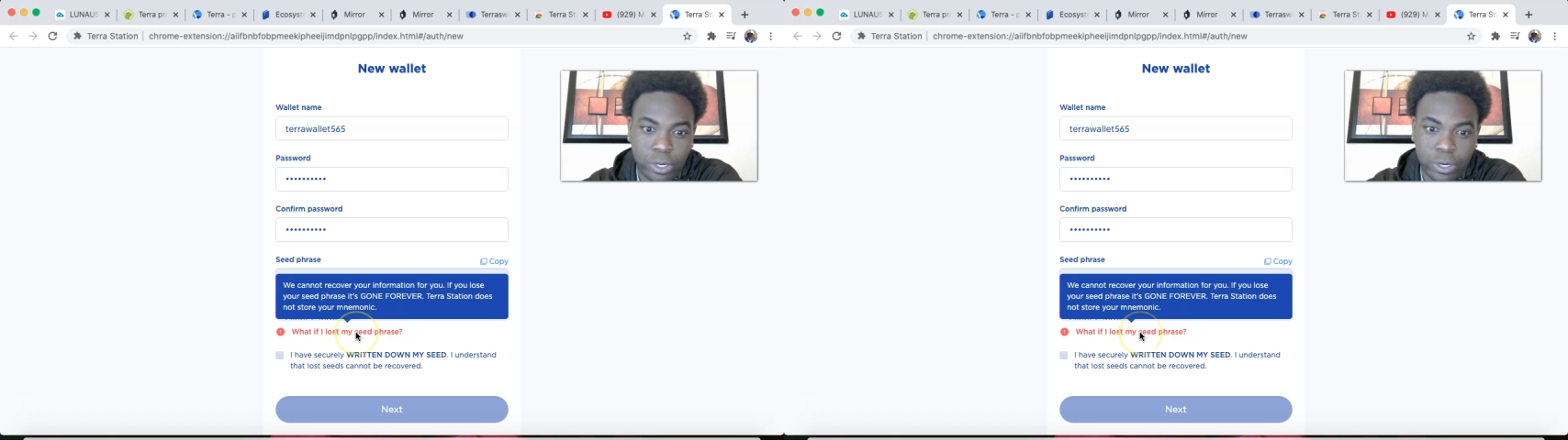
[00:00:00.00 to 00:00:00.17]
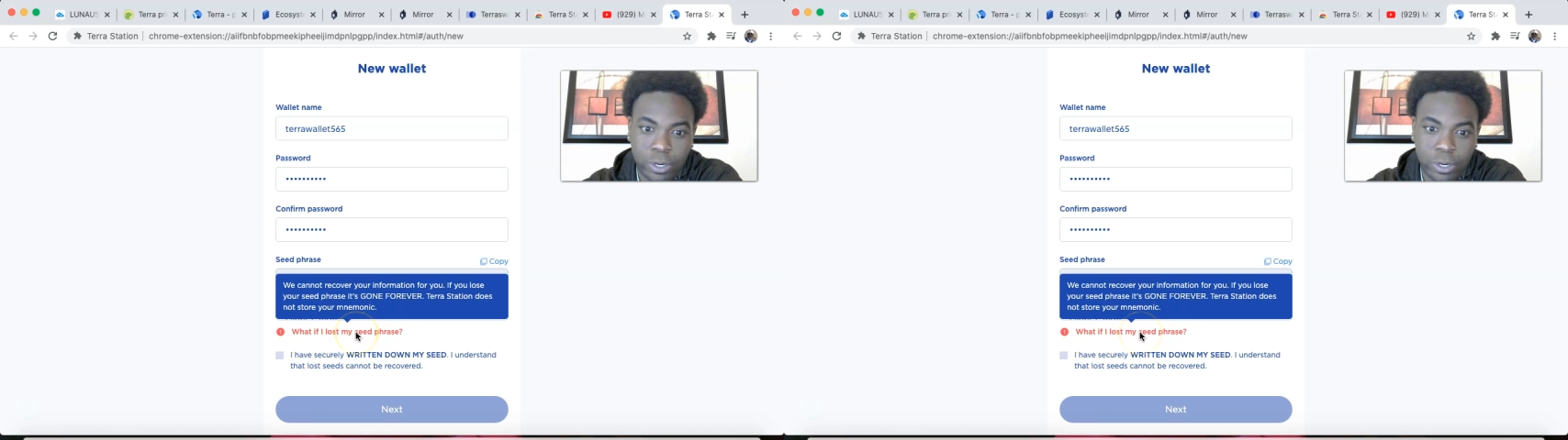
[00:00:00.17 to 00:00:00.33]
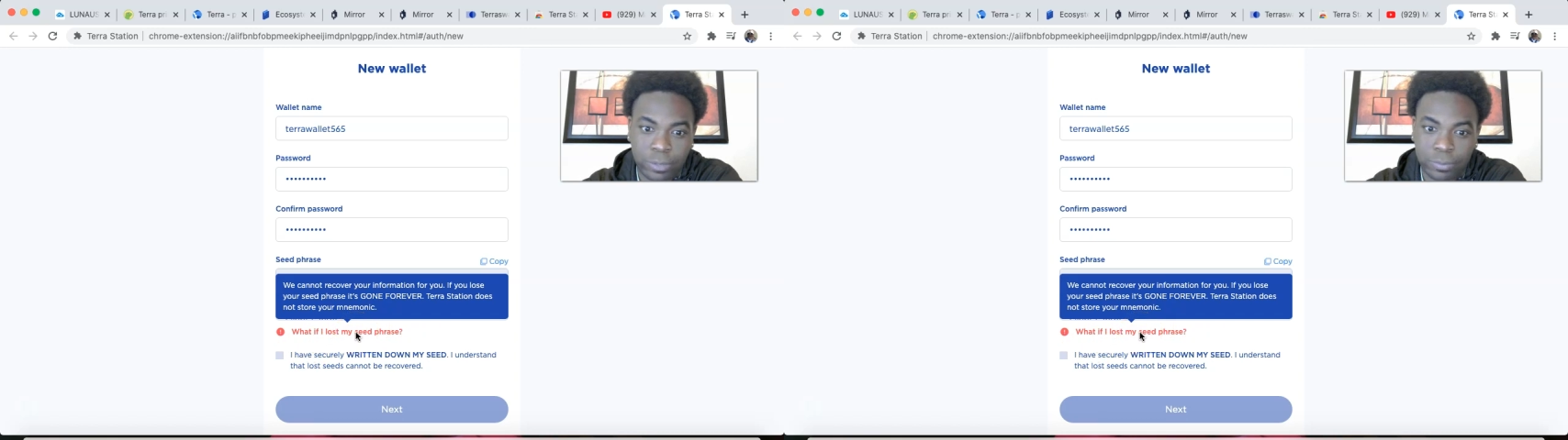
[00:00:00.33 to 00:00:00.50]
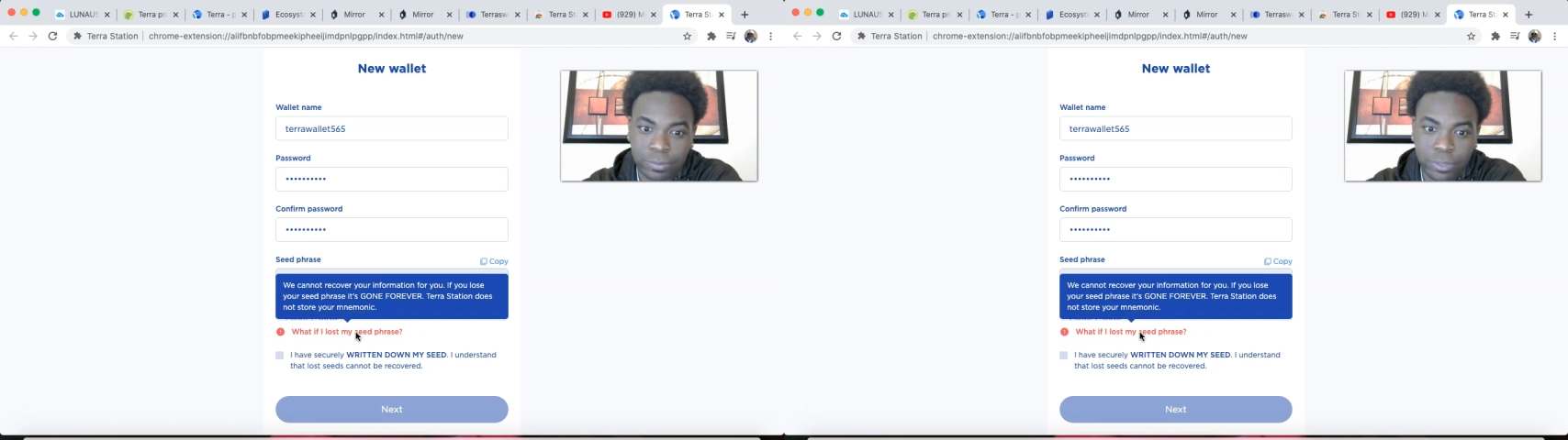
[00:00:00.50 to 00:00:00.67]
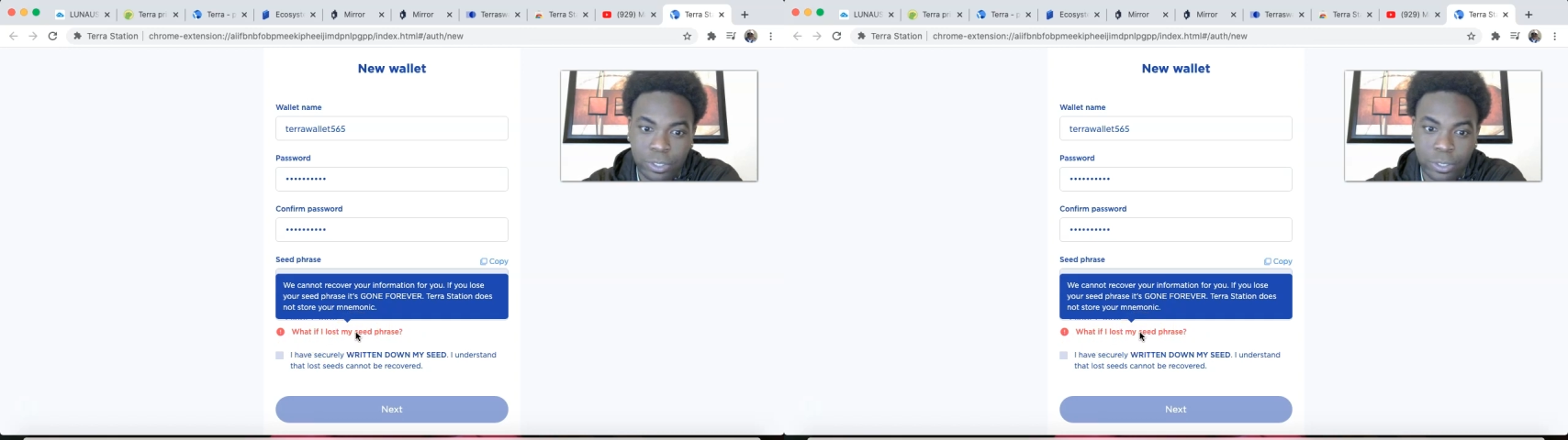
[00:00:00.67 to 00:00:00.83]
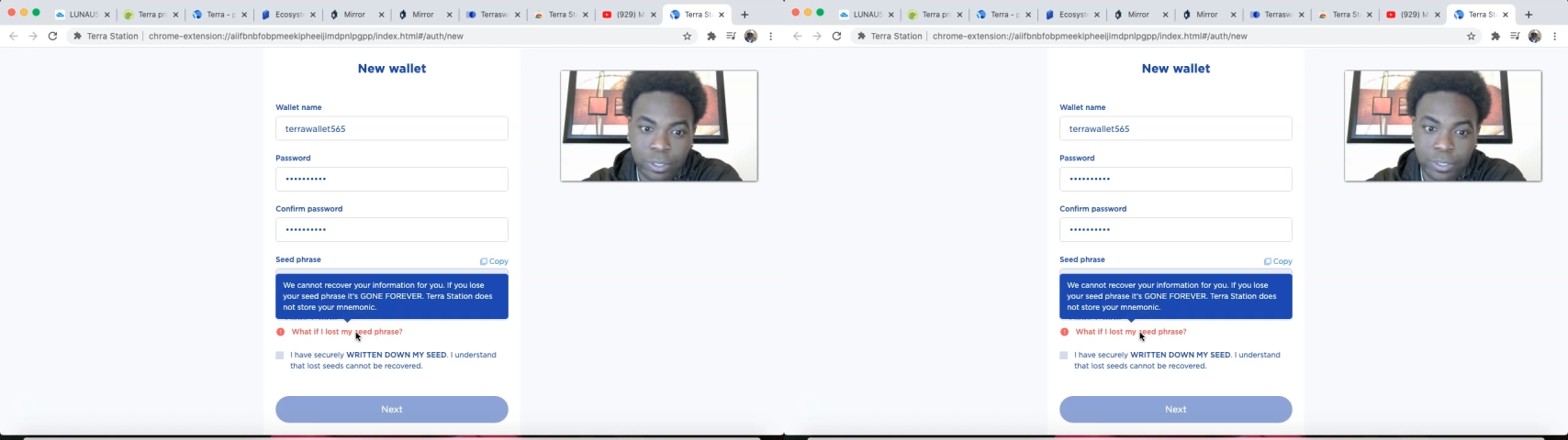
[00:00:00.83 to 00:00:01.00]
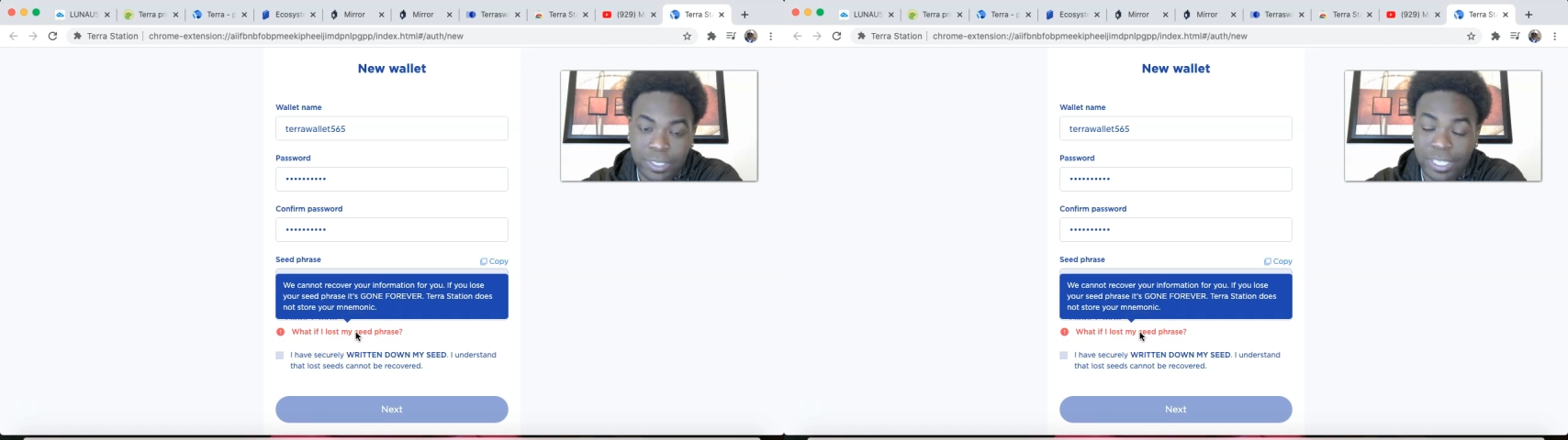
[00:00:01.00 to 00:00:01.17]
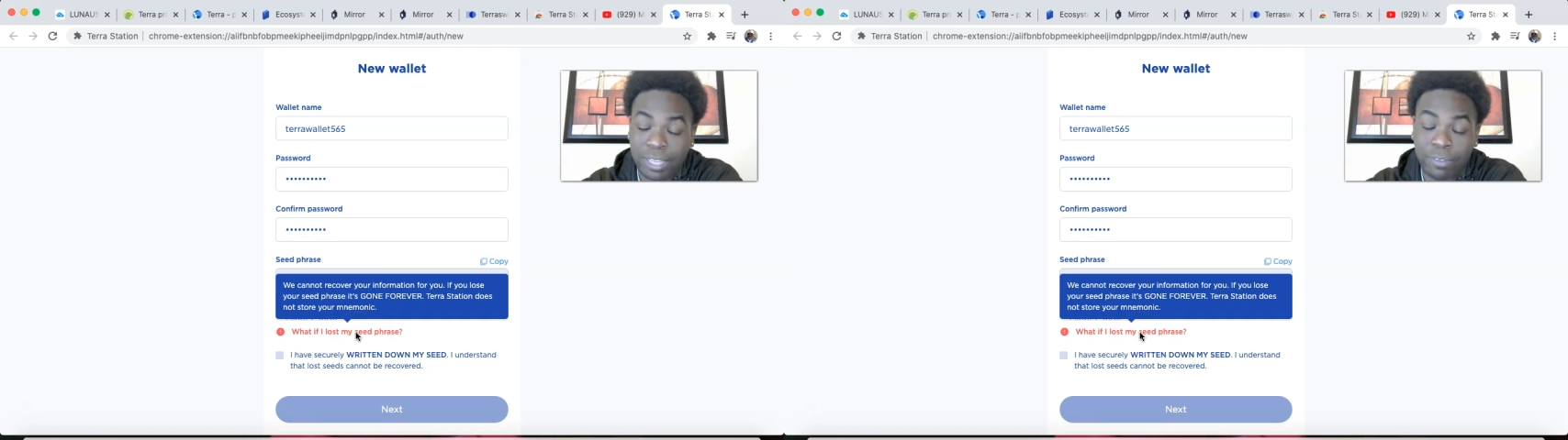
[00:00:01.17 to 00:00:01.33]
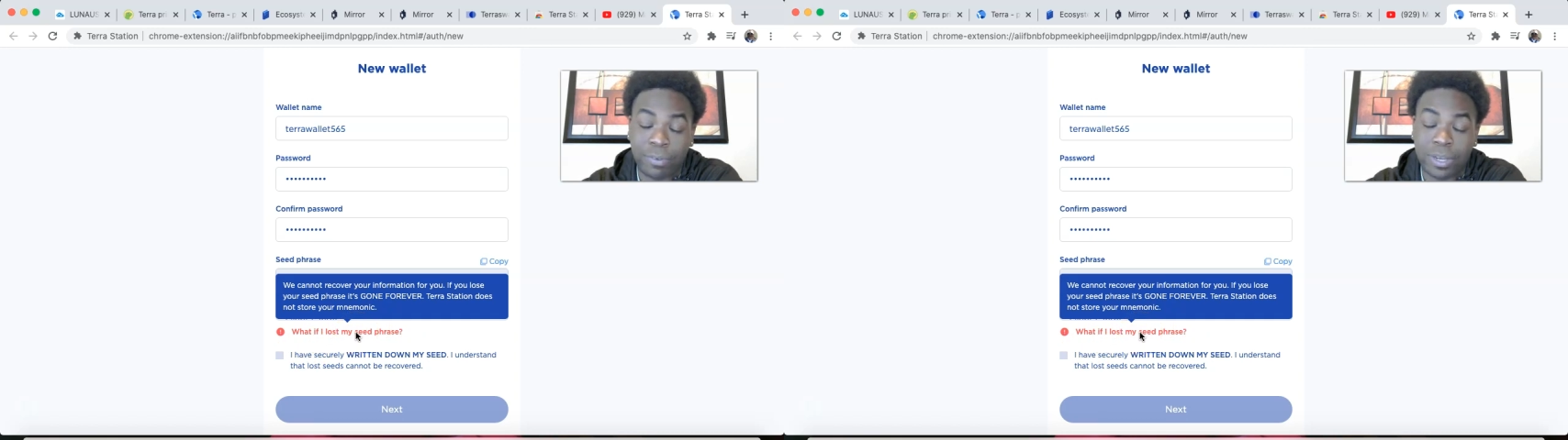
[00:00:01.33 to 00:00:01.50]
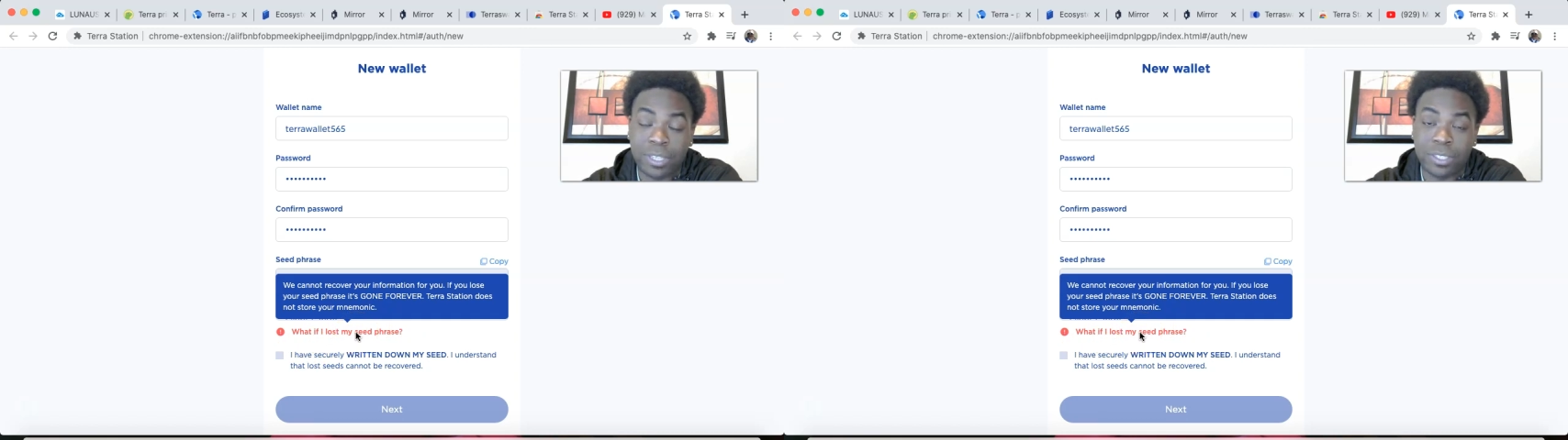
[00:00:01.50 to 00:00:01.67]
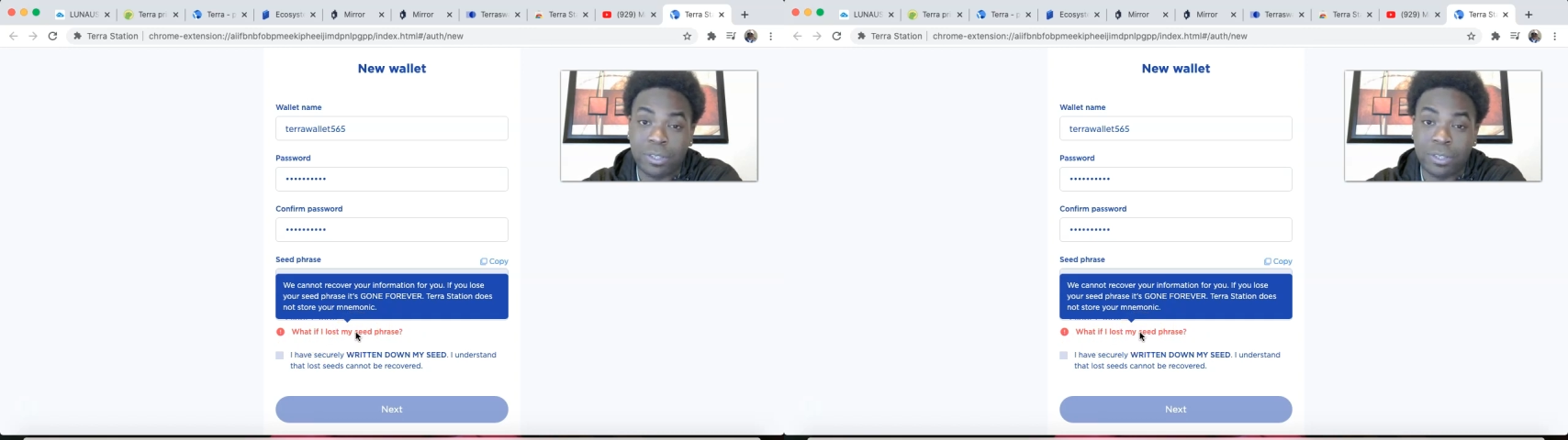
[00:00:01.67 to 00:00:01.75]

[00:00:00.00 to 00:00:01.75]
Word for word: your your seed phrase,